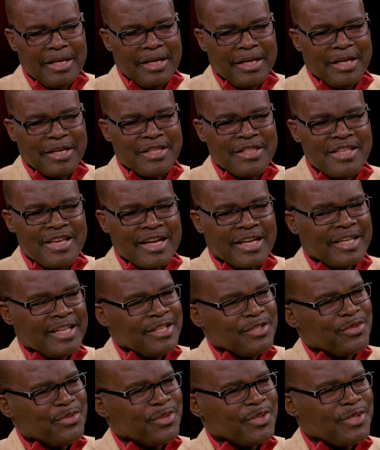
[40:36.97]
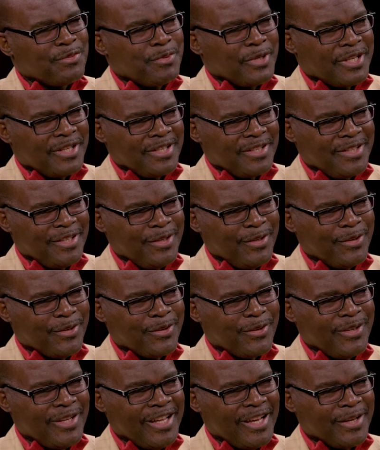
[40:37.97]
in their kids not speaking the
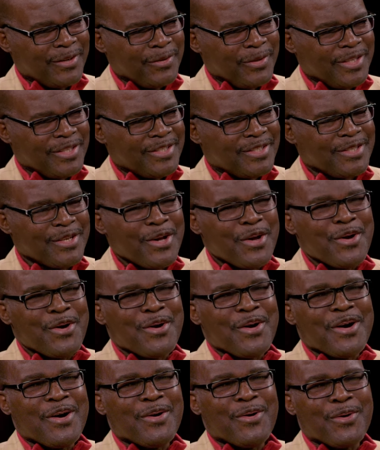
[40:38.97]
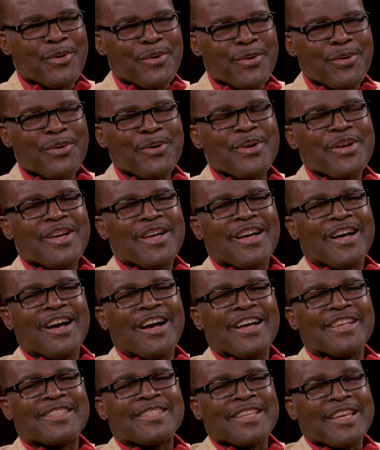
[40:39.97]
local language, mm. or mm.
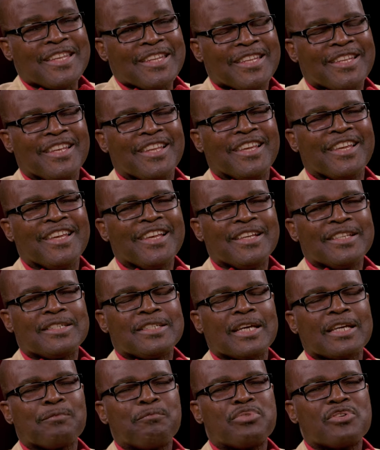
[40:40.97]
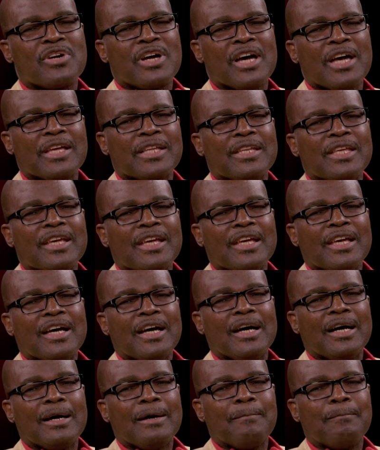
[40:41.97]
Uh, certainly take pride
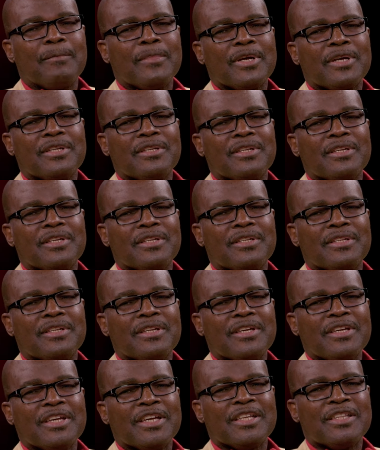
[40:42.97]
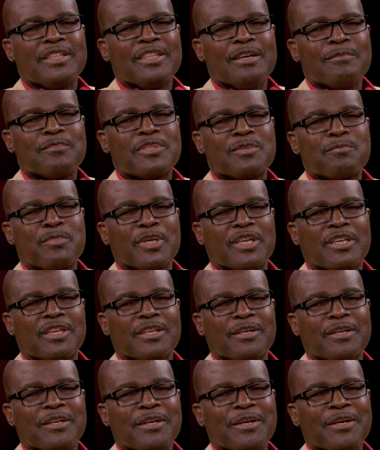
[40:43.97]
um, in, in, in them
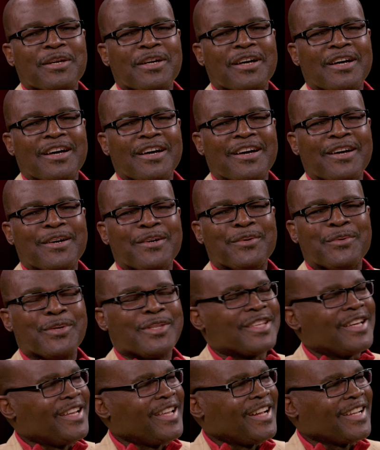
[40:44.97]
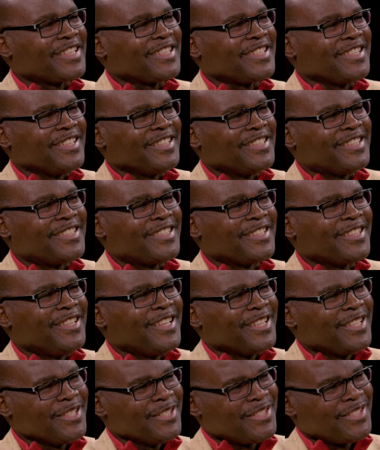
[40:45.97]
speaking uh, with an accent mm -hmm.
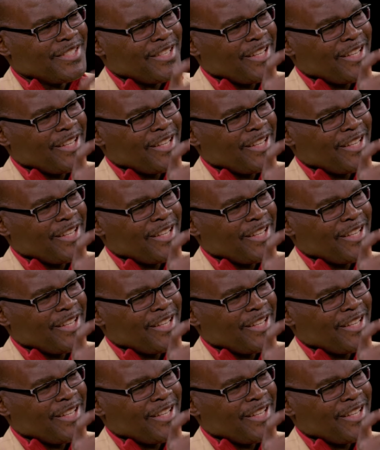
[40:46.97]
that is